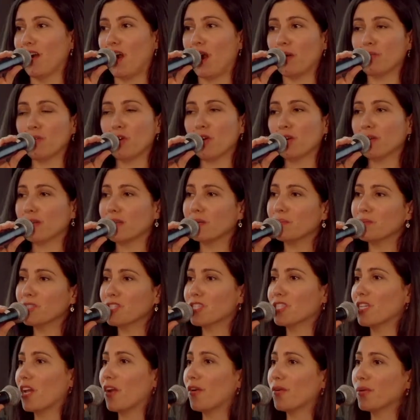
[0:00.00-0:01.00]
I'm not going to be
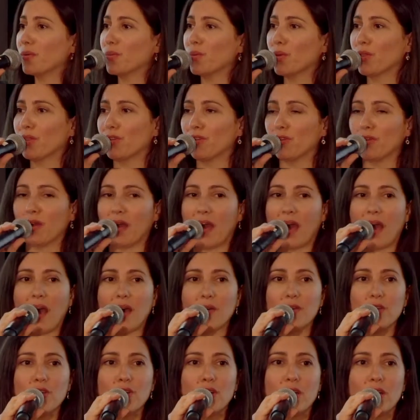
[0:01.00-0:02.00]
sharing with you
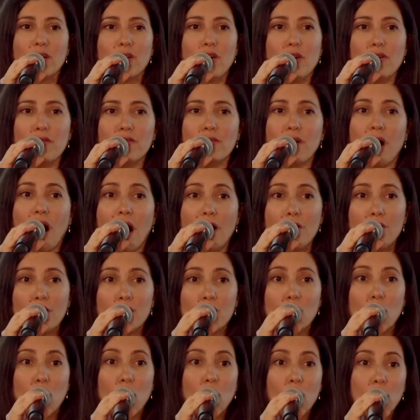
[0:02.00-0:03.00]
how you can go
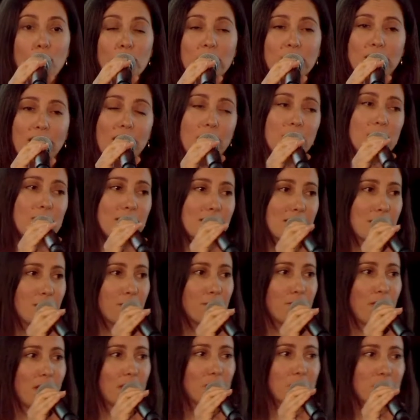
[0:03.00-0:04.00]
viral or become
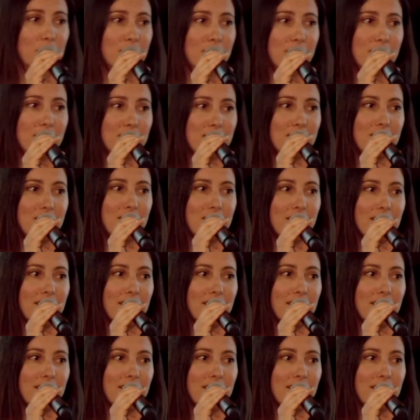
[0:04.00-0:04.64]
LinkedIn famous.